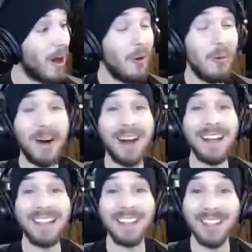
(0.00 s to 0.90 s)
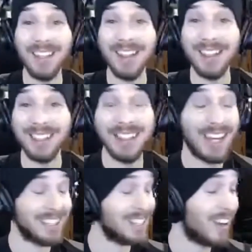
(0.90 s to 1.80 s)
Oh my goodness,
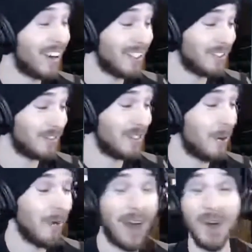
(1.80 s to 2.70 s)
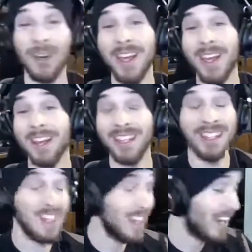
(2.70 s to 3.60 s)
that's awesome. Wow,
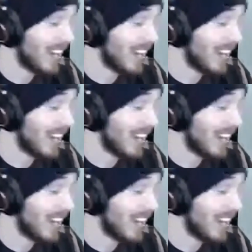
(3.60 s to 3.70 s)
Kenny,